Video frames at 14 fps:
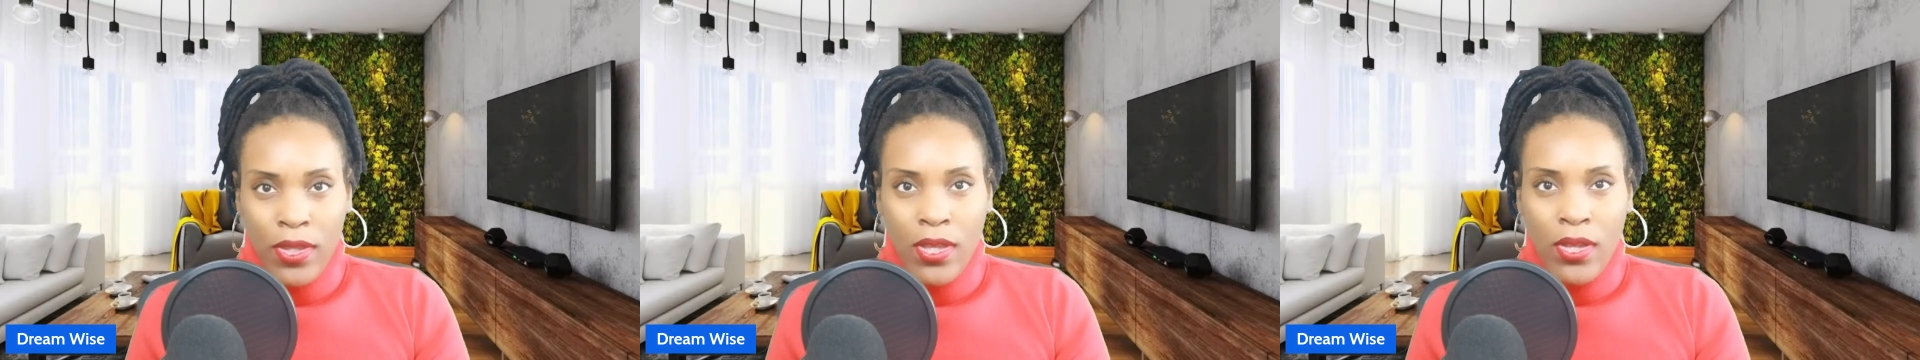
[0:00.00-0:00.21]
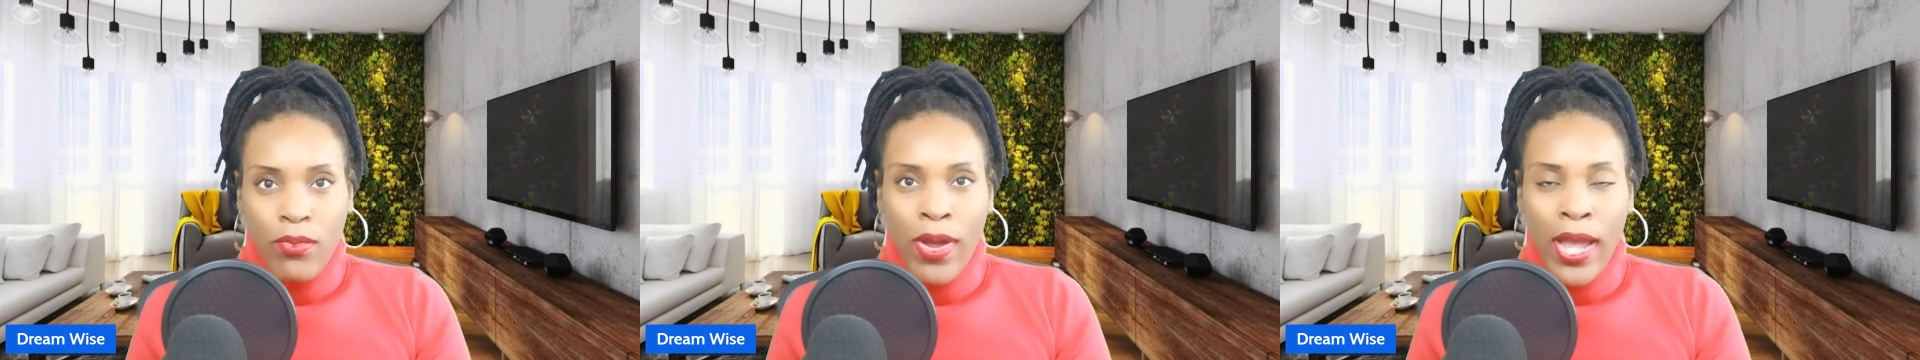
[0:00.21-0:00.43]

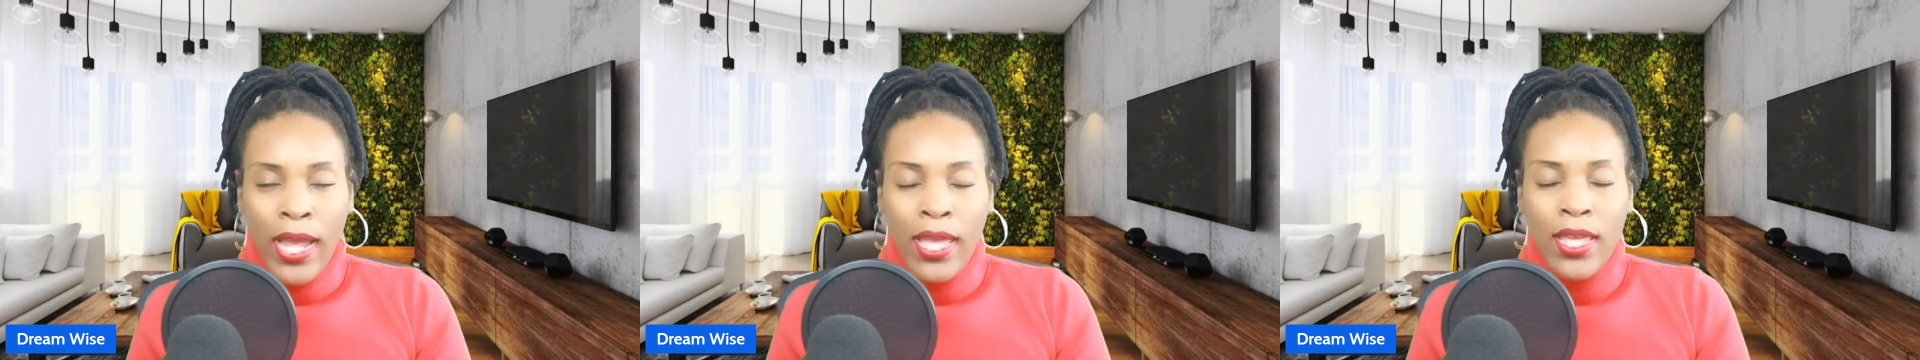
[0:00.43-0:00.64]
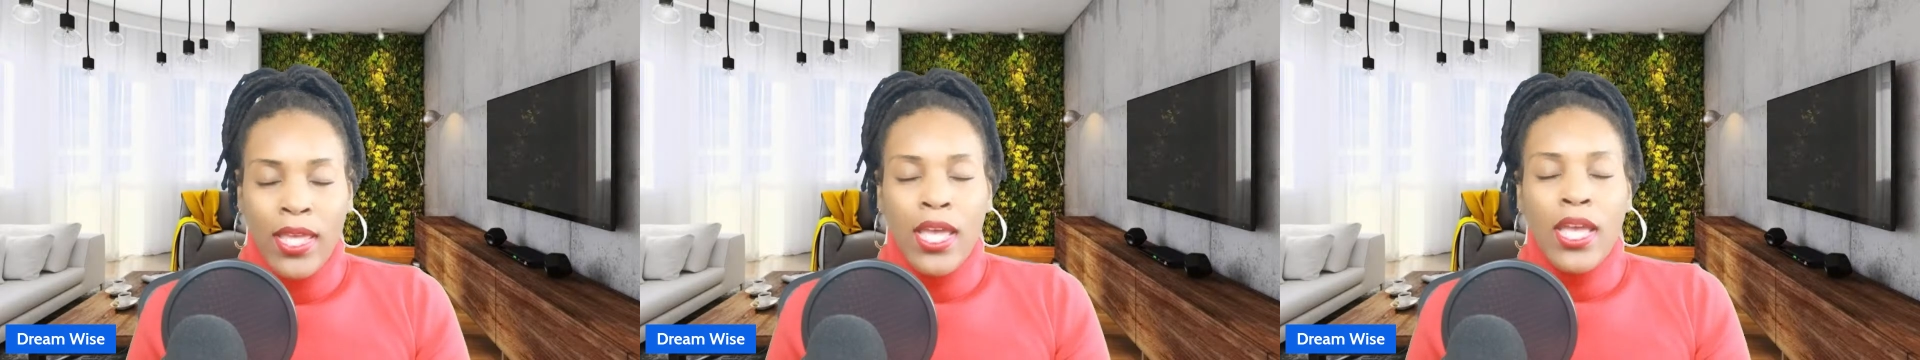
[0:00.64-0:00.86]

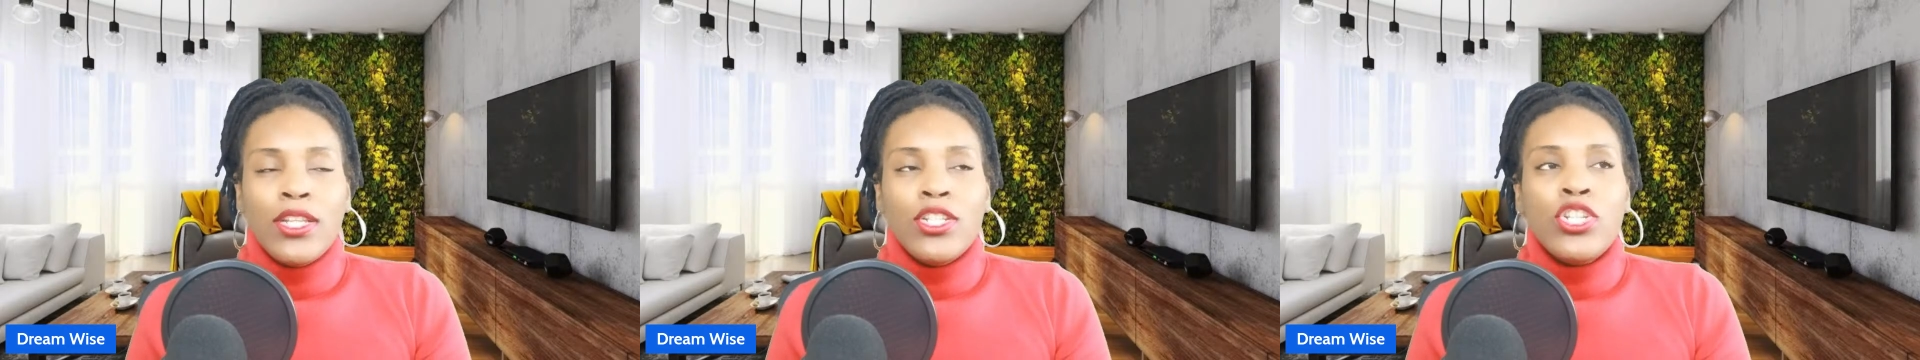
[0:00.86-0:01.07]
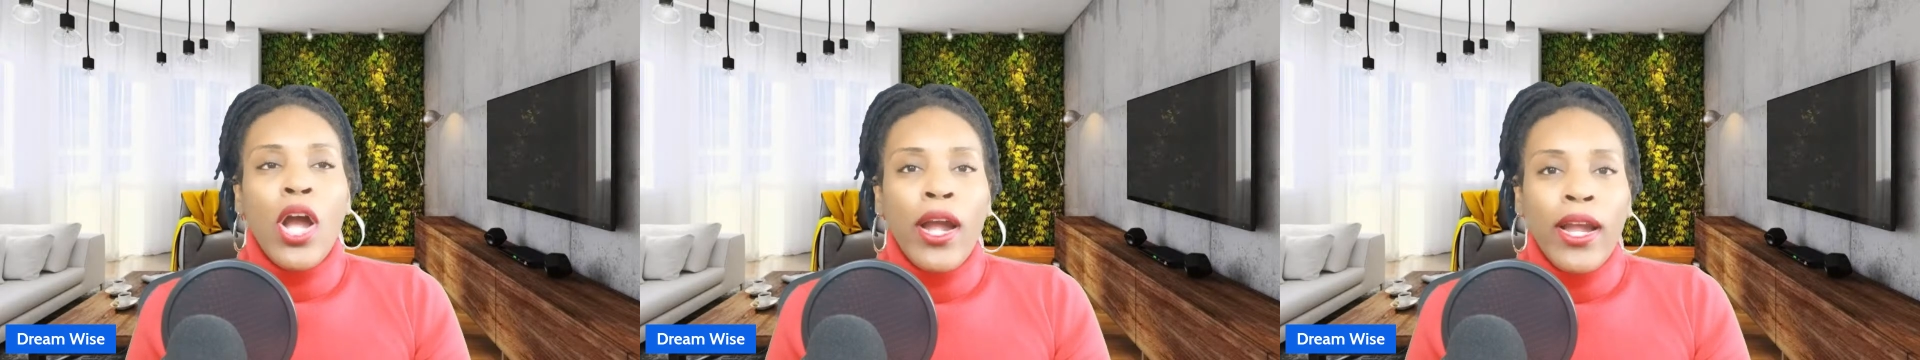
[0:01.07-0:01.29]
right?
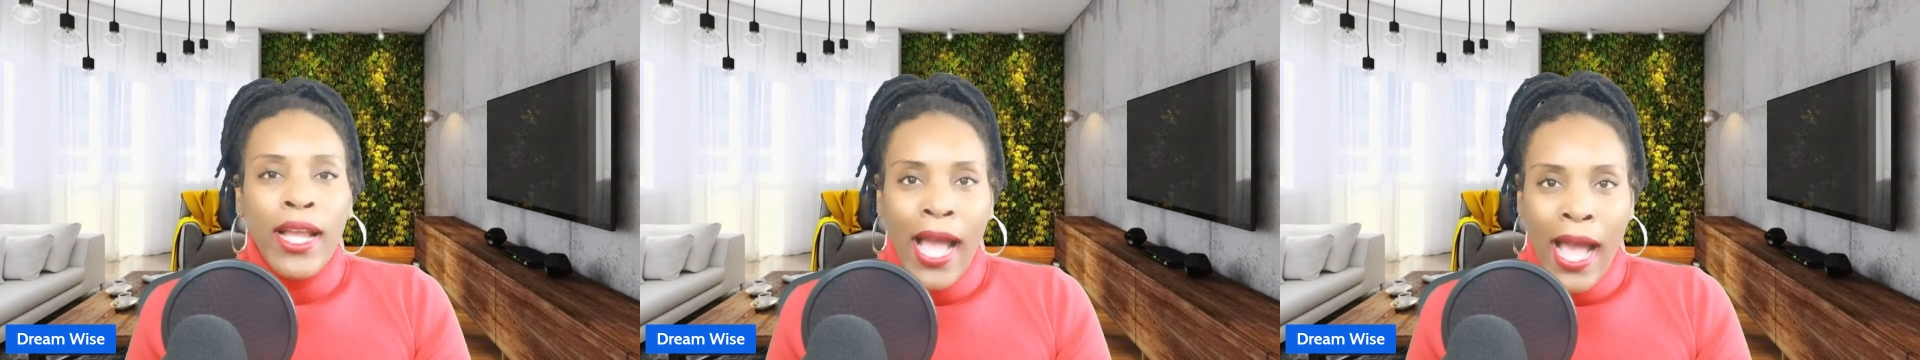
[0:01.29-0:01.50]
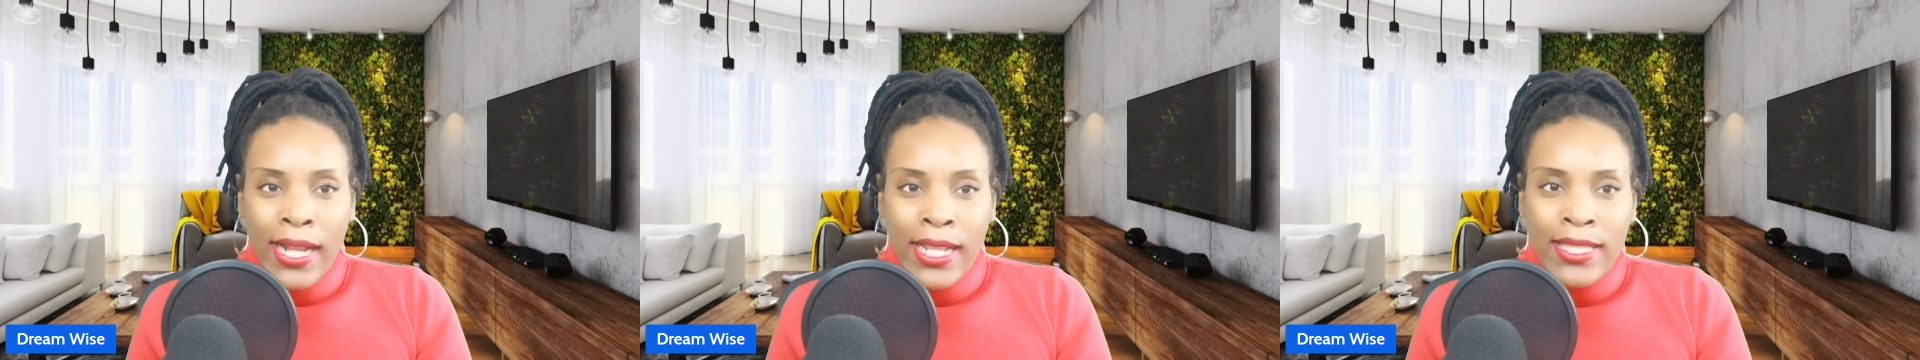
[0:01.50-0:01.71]
Dark
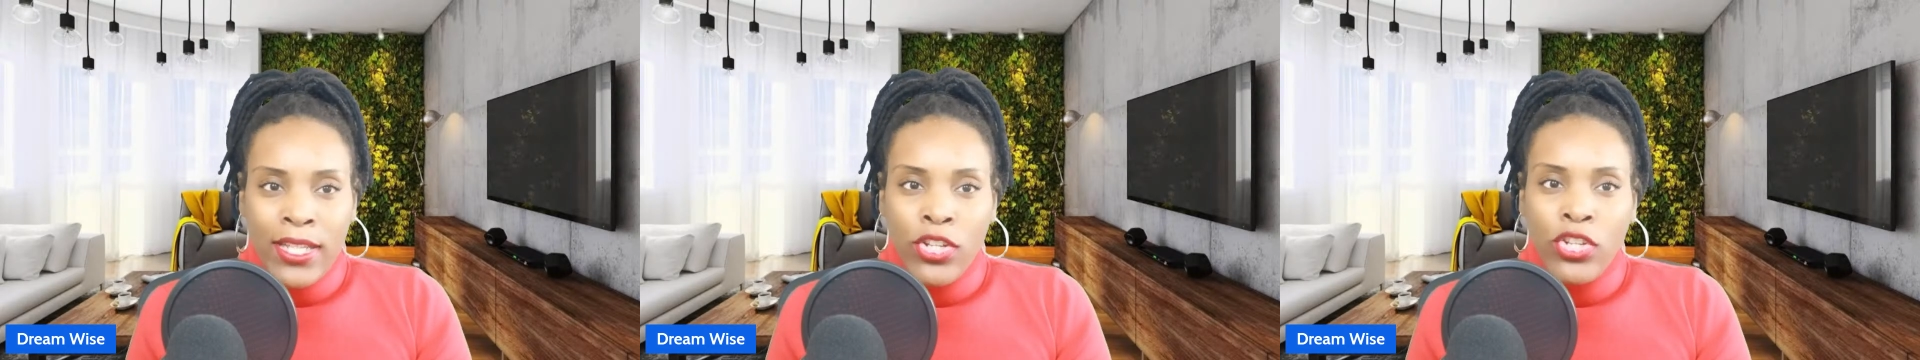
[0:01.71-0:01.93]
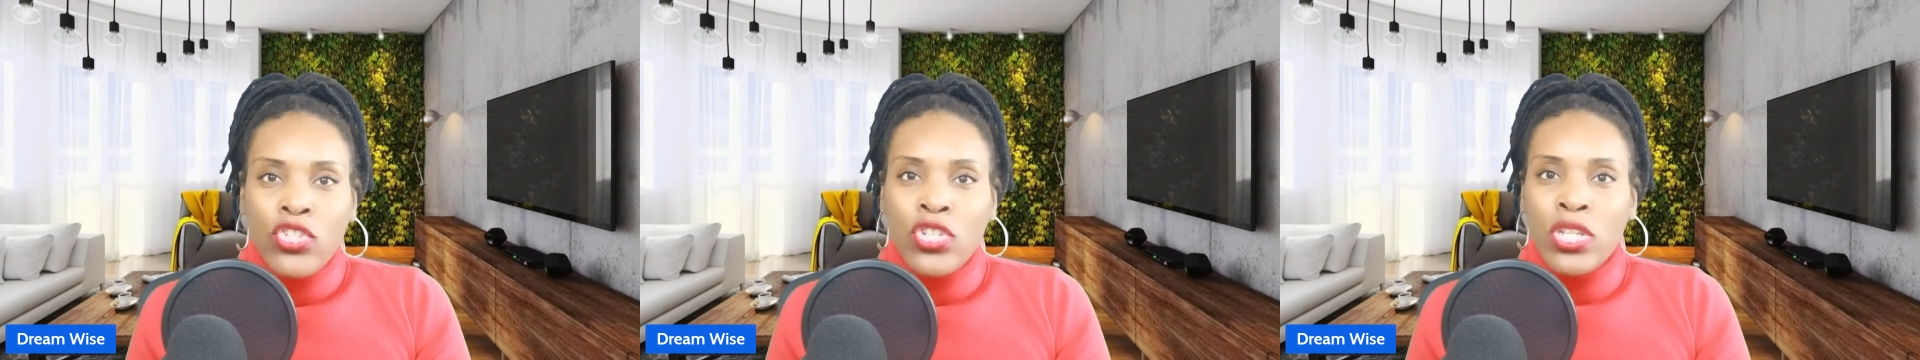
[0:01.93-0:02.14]
goddess
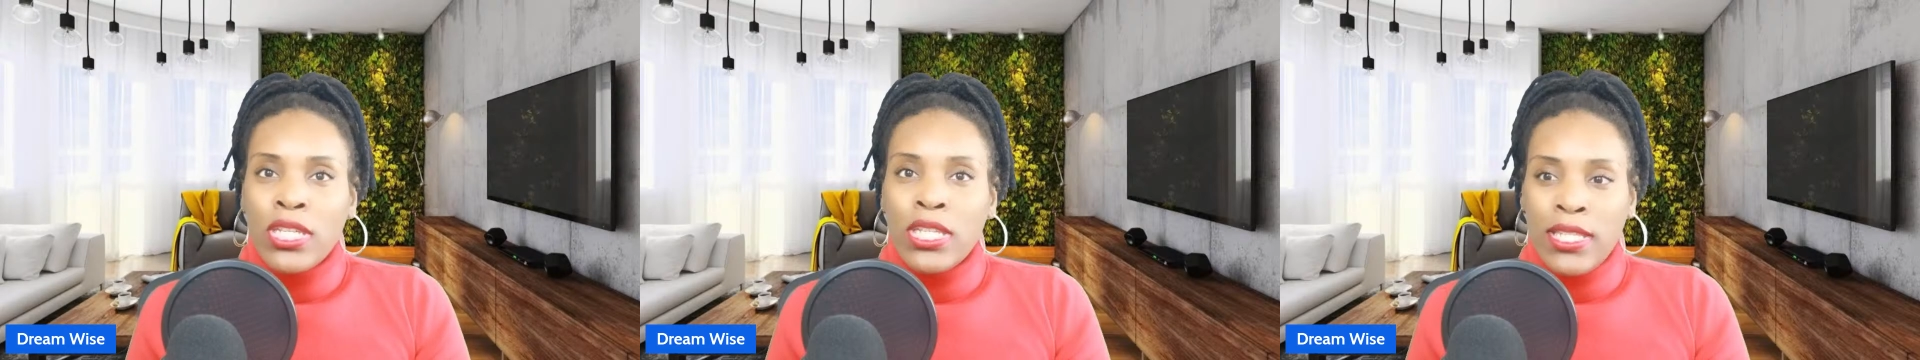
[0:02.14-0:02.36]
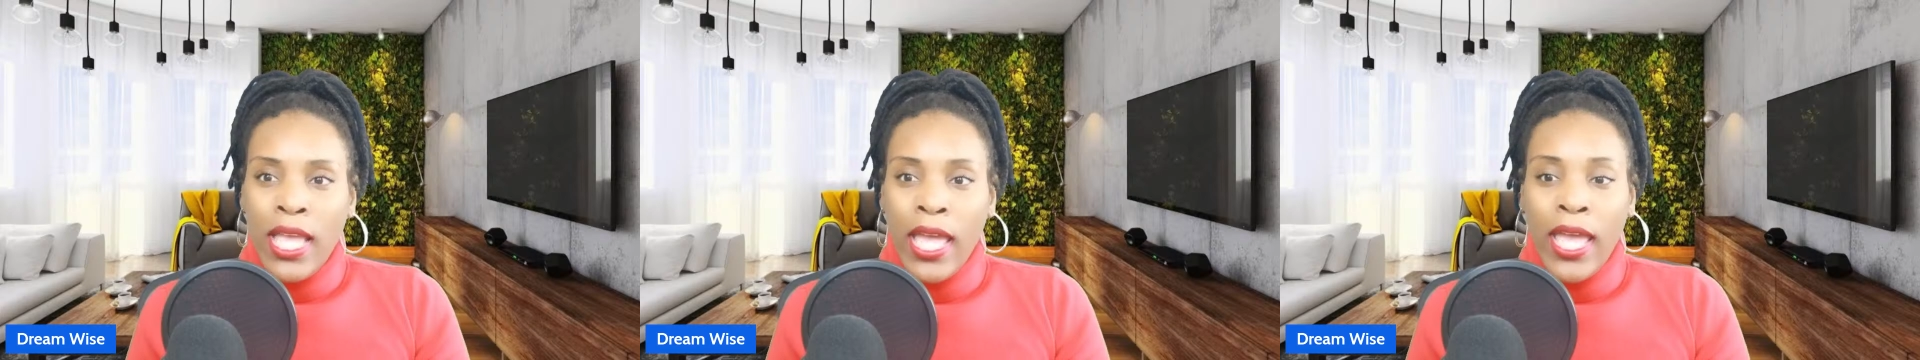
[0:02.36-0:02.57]
energy
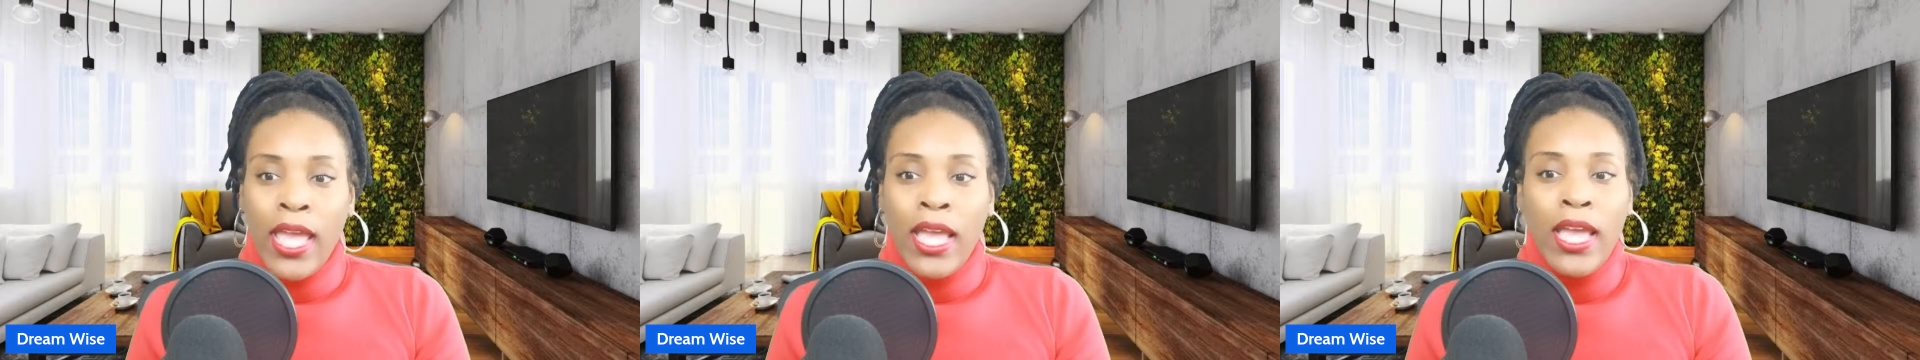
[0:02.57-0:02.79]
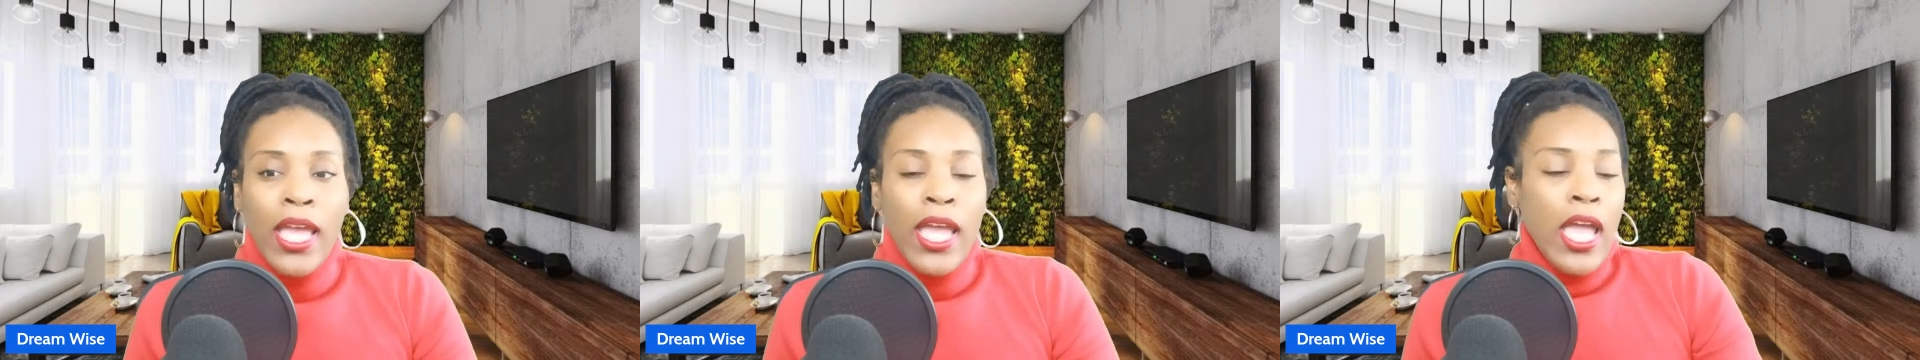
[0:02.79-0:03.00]
is saying,